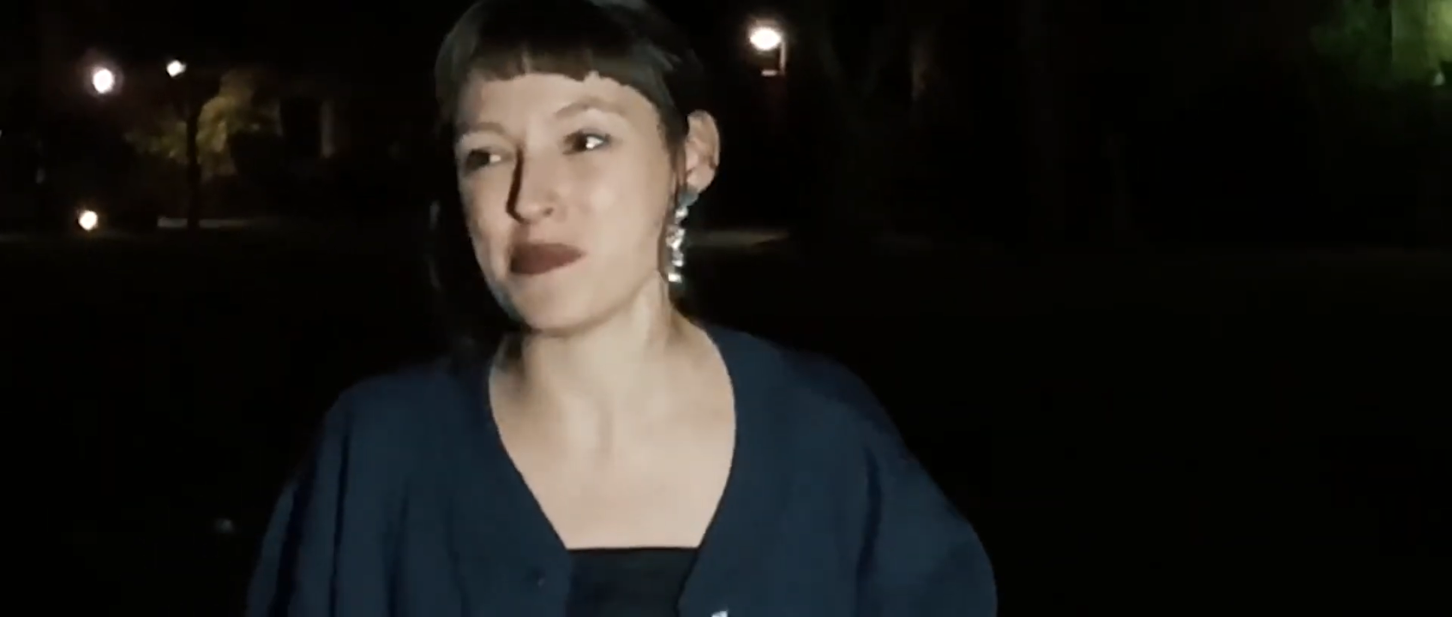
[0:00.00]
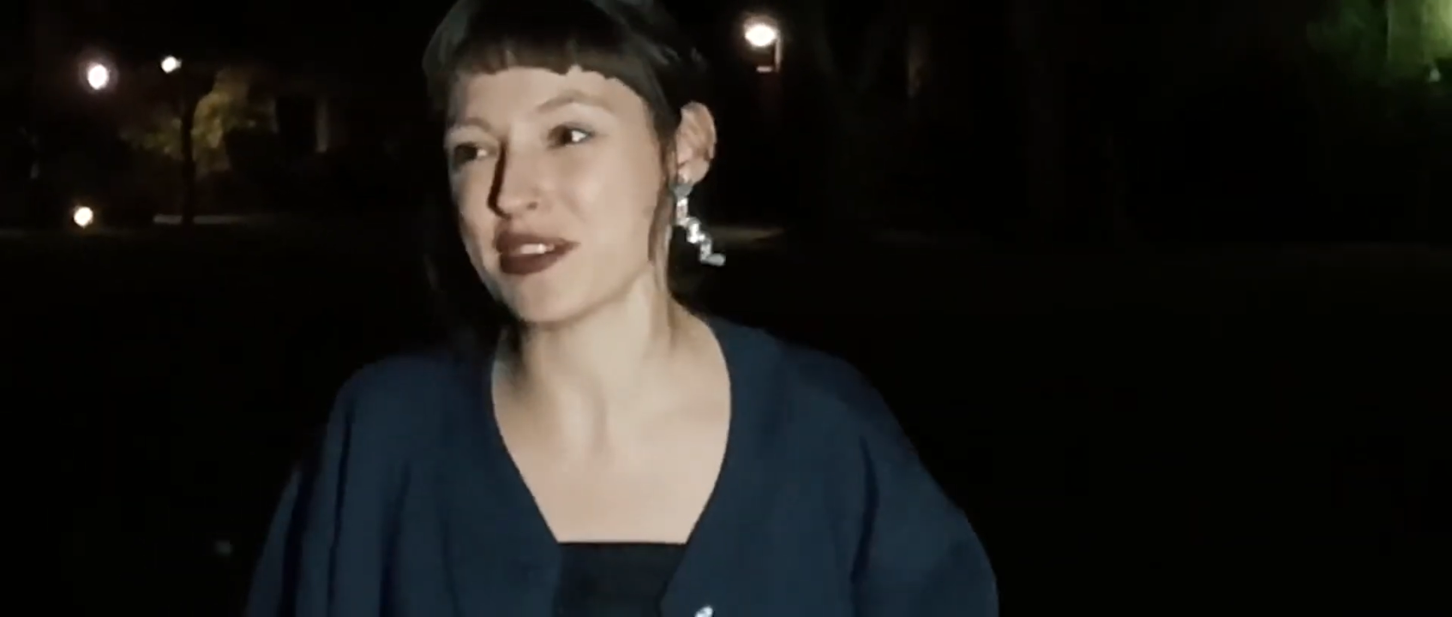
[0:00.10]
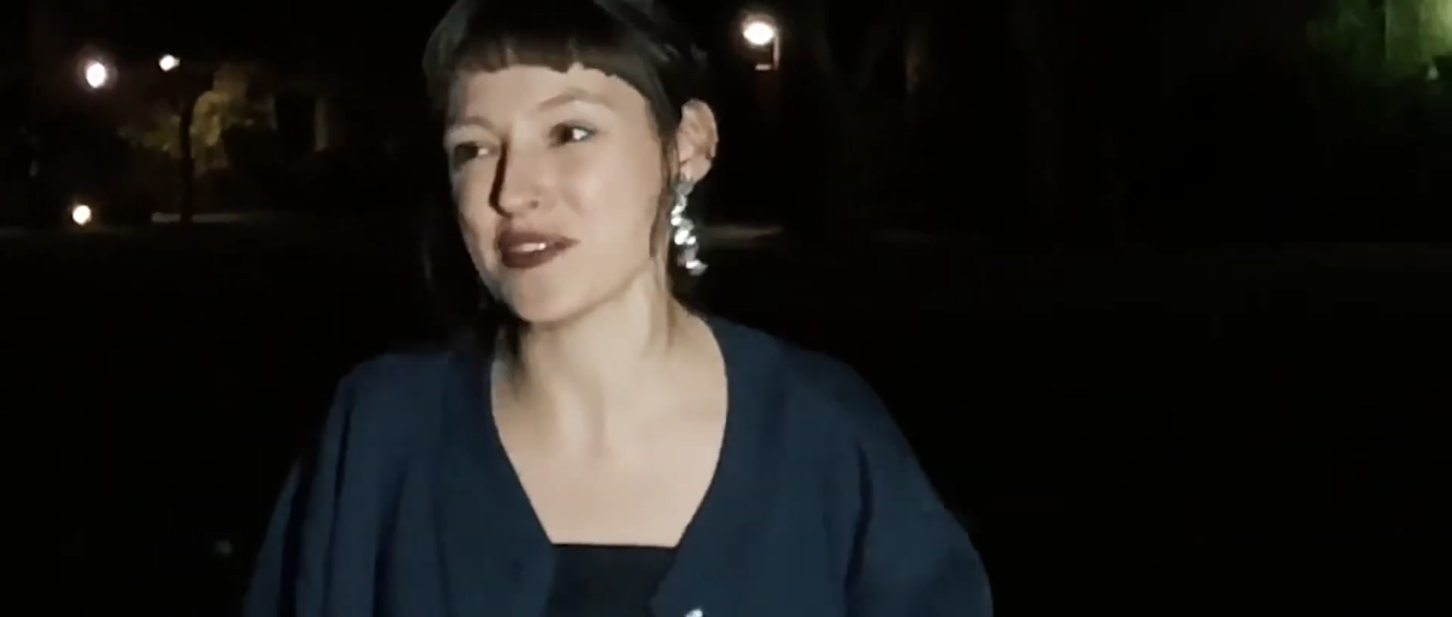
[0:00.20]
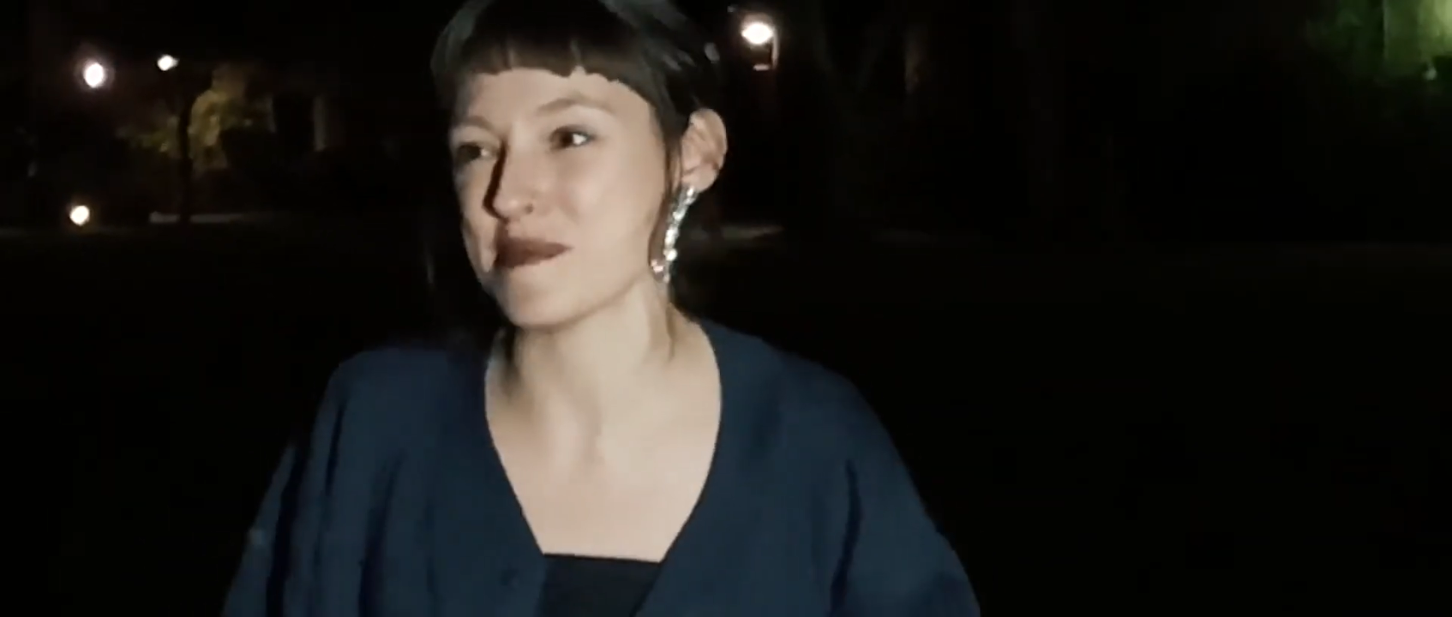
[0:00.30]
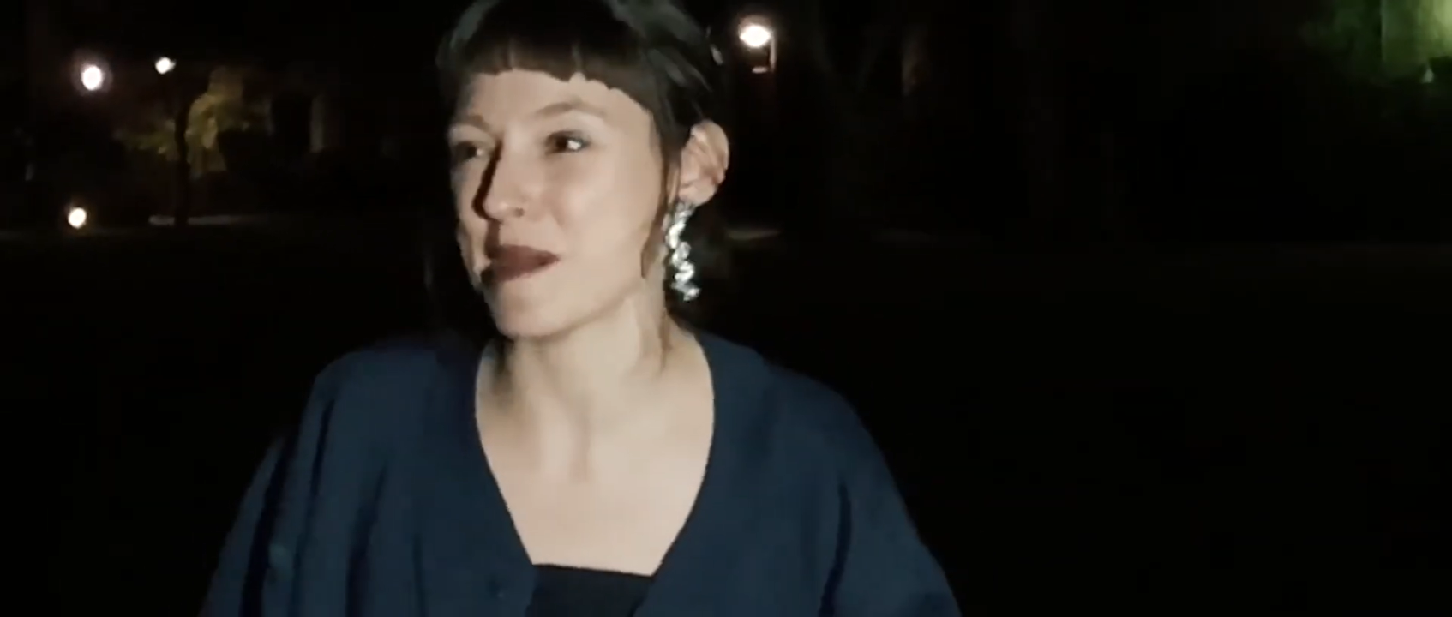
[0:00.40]

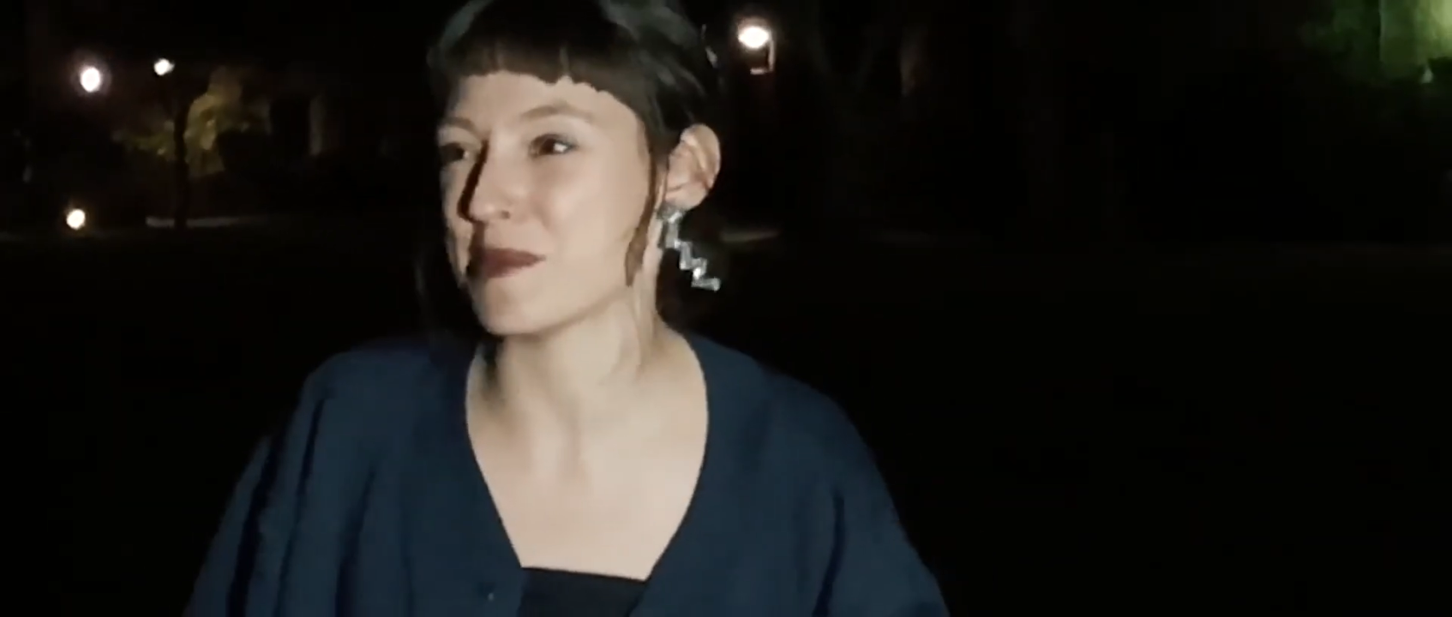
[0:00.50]
big with my